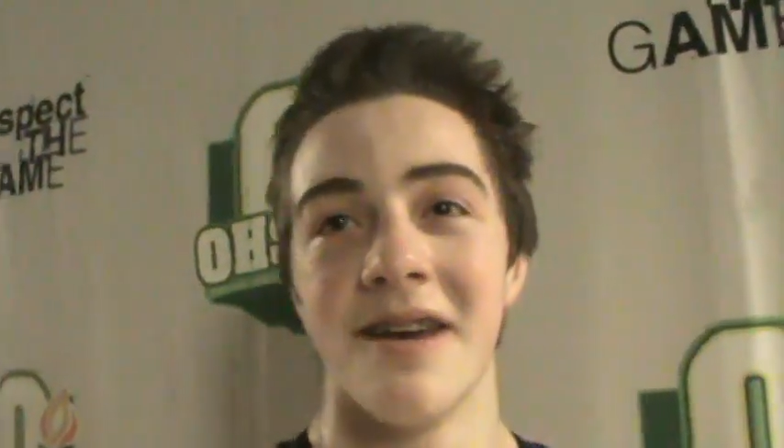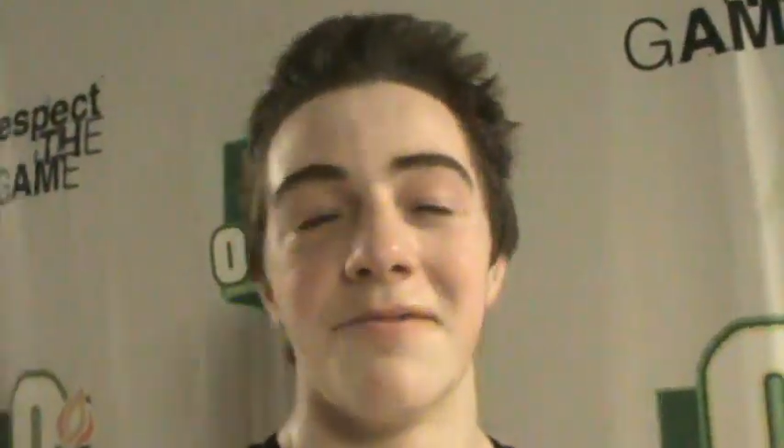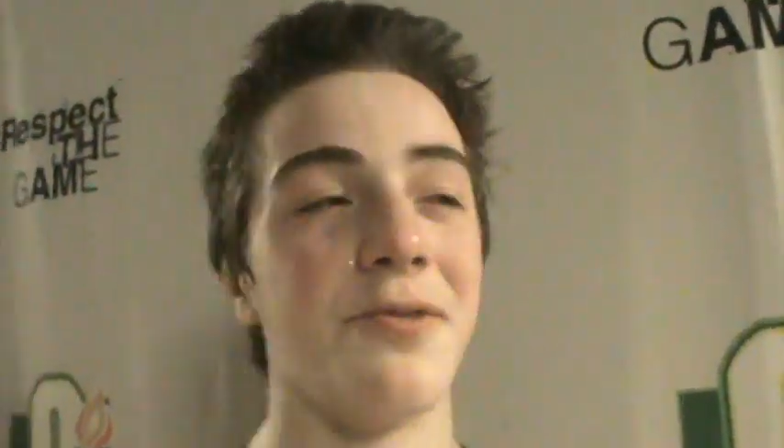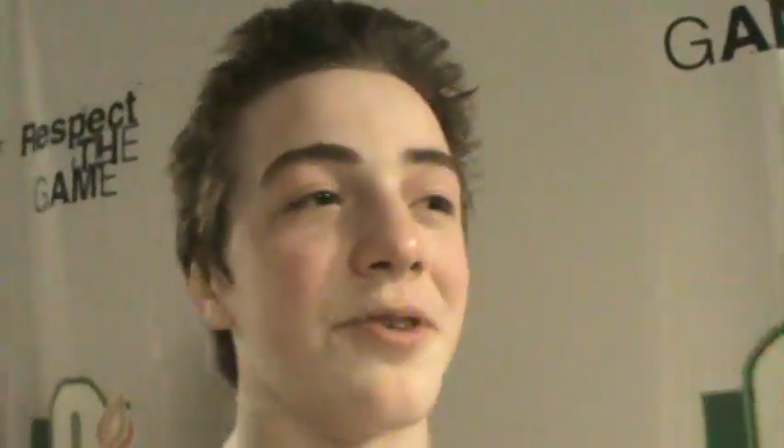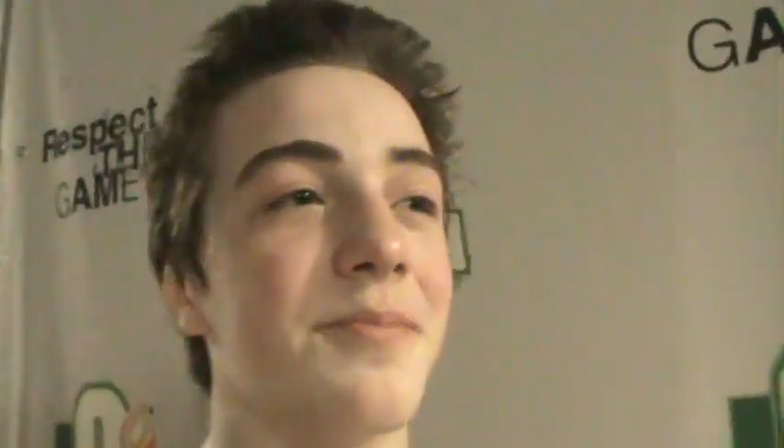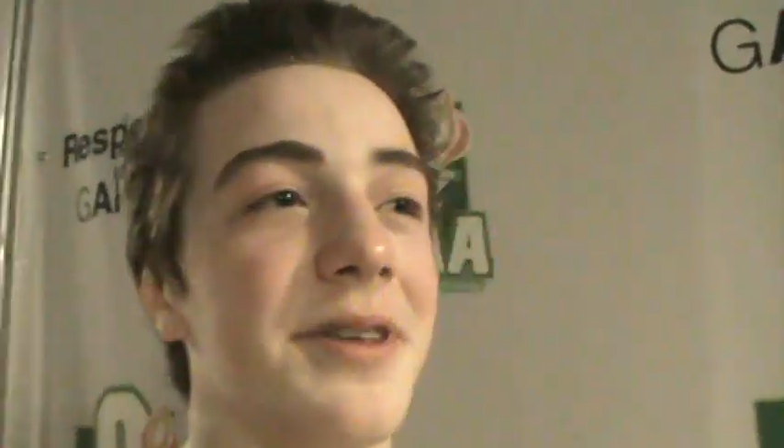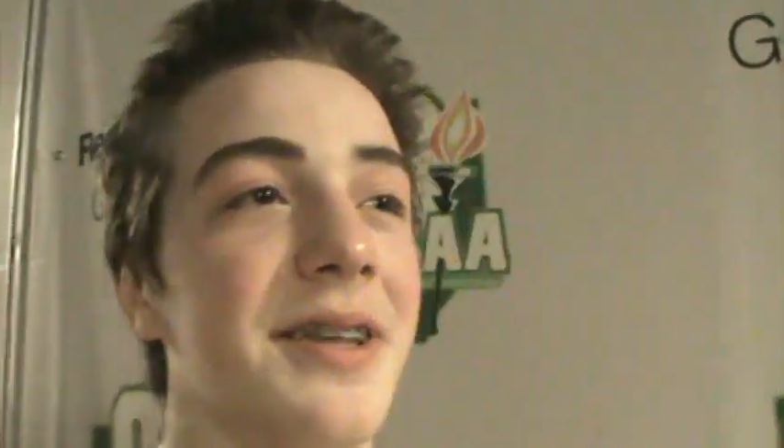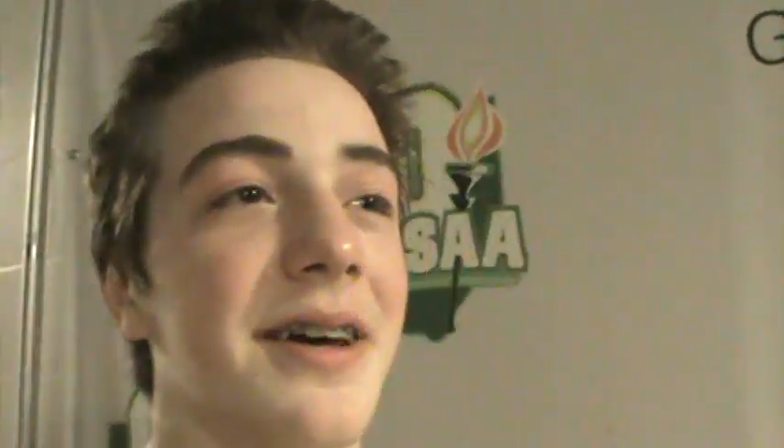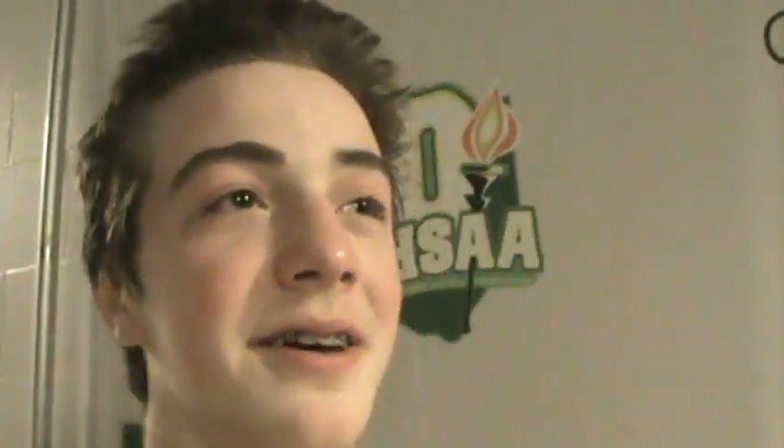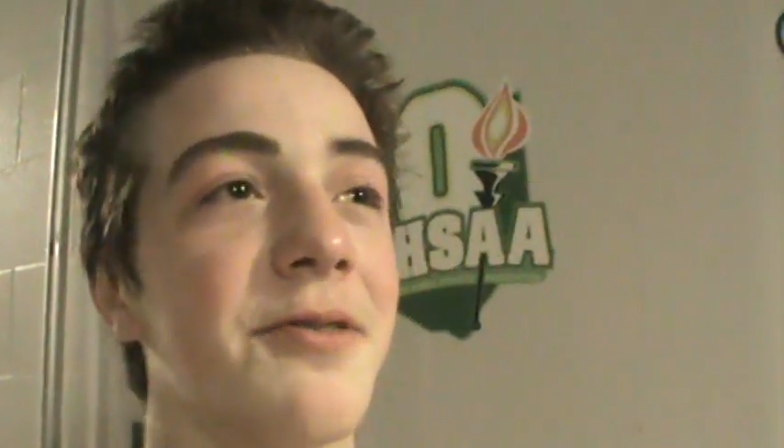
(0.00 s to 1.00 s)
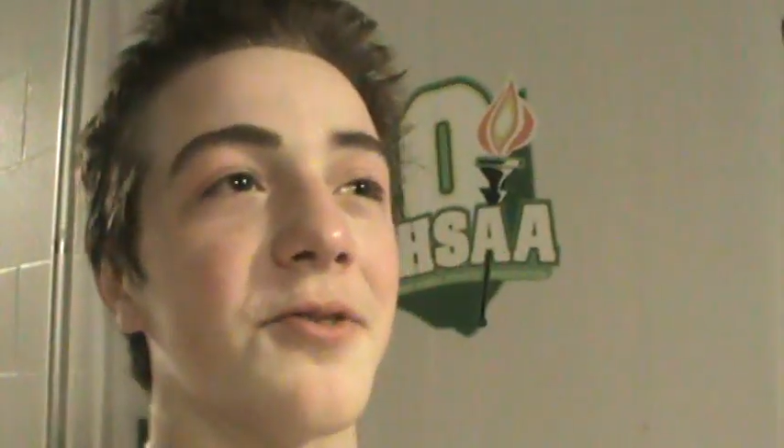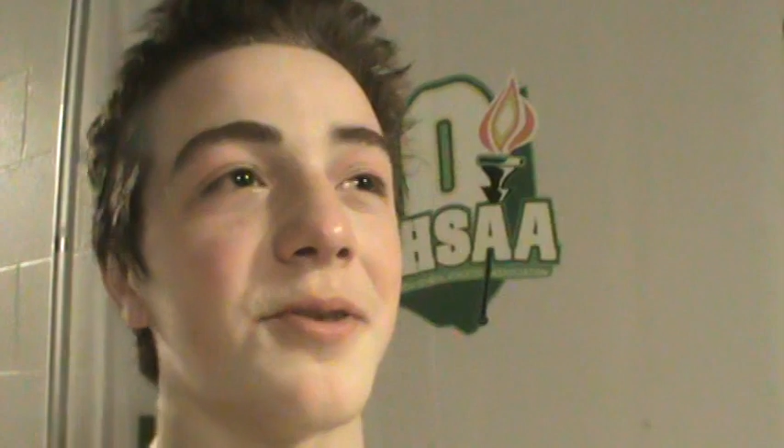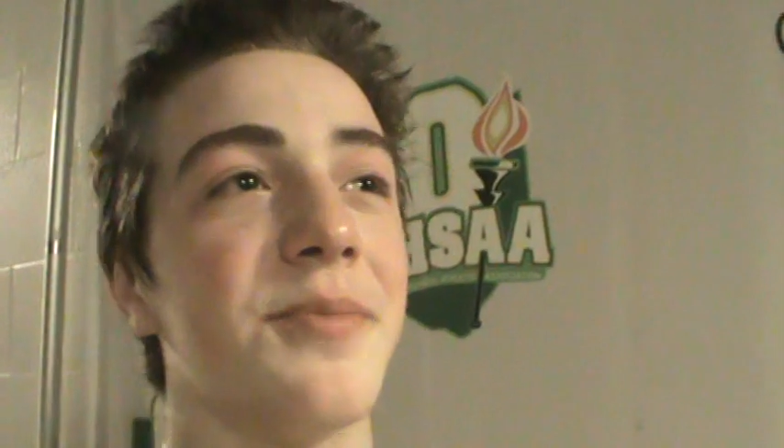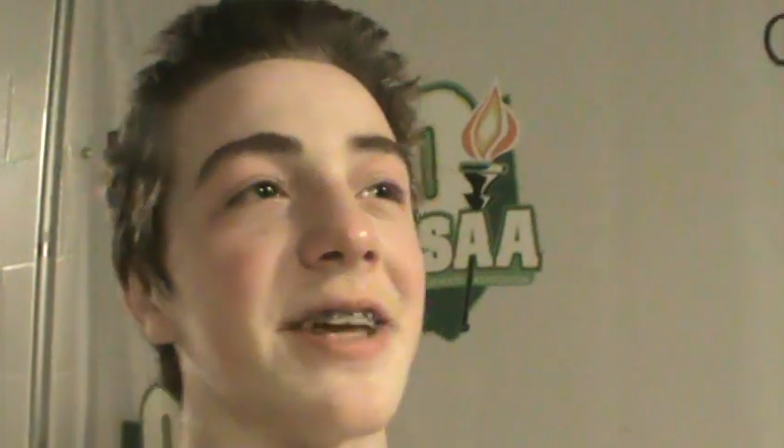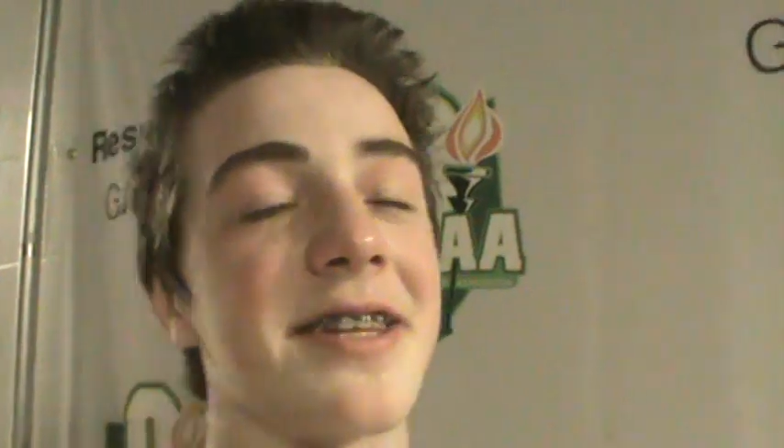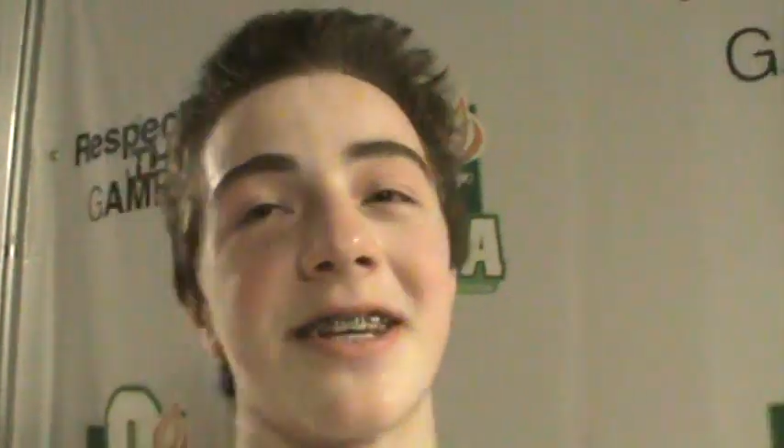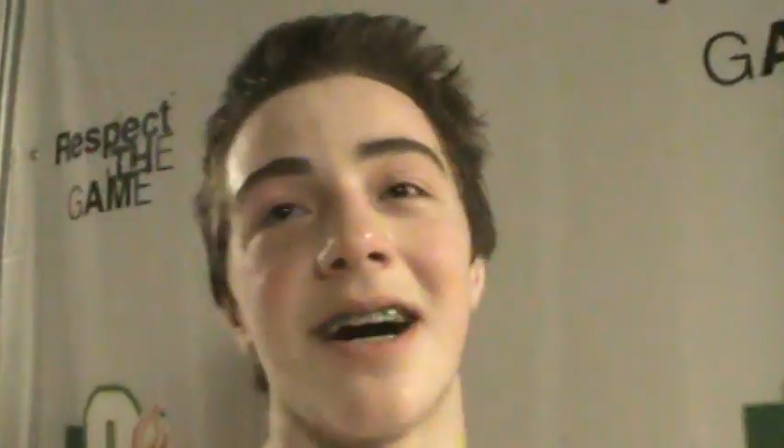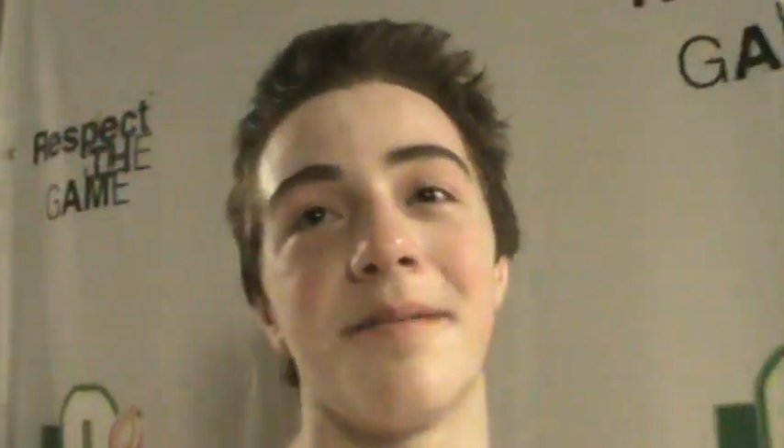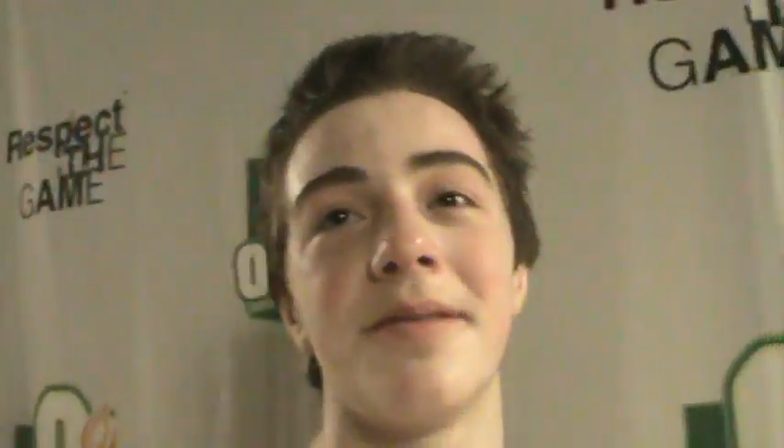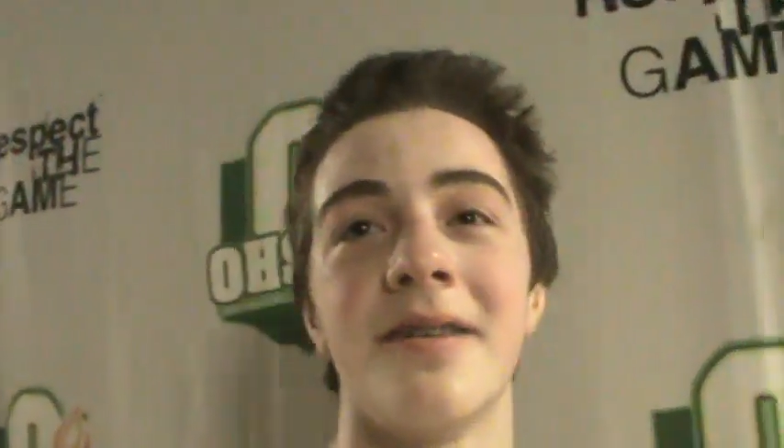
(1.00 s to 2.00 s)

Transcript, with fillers: We want to be the. We want to be at the top.